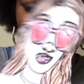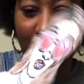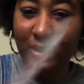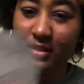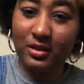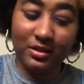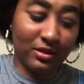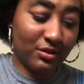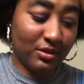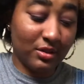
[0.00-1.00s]
Wien? Is that your
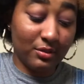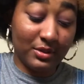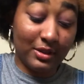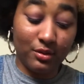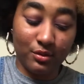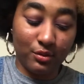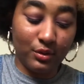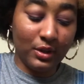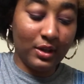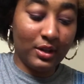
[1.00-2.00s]
surname? I don't
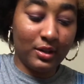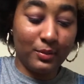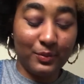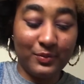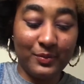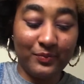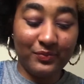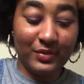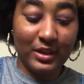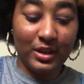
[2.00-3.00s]
know.
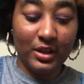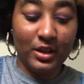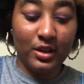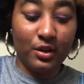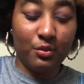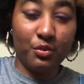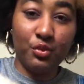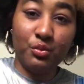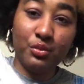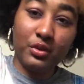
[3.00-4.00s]

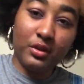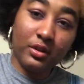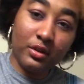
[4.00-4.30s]
Moonbill.